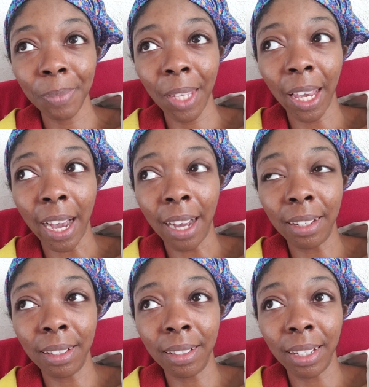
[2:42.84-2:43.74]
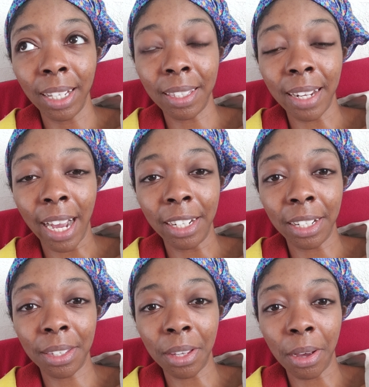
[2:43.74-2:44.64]
yeah, it's not
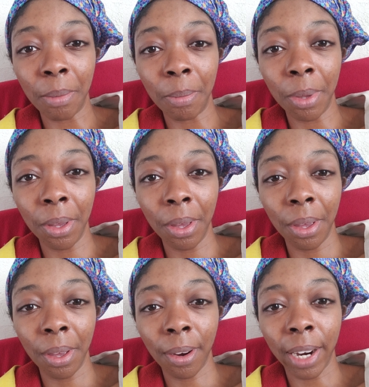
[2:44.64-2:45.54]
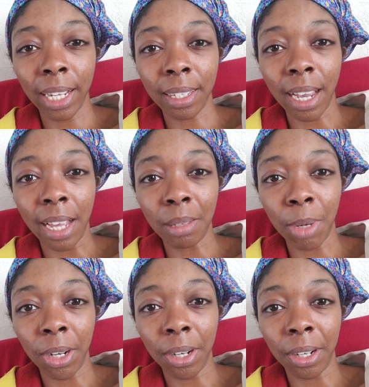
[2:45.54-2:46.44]
just some crazy ass
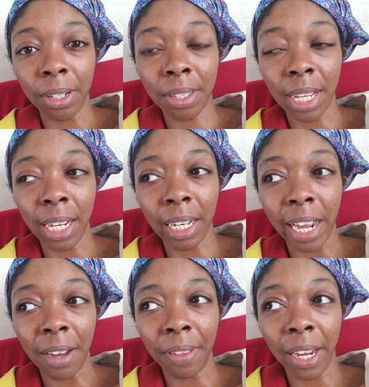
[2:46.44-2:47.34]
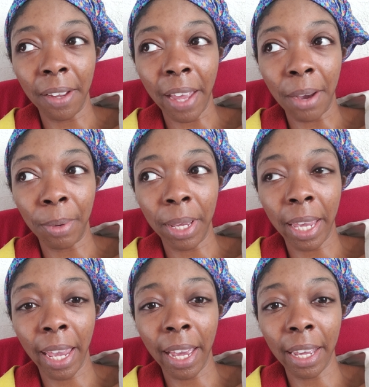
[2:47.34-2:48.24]
murder scene down there that we
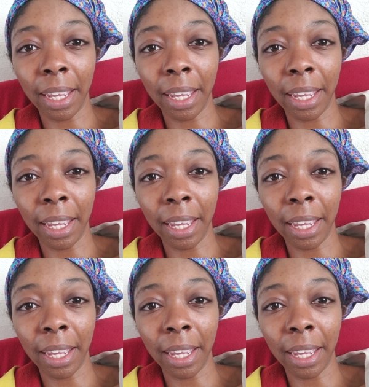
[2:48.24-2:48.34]
can't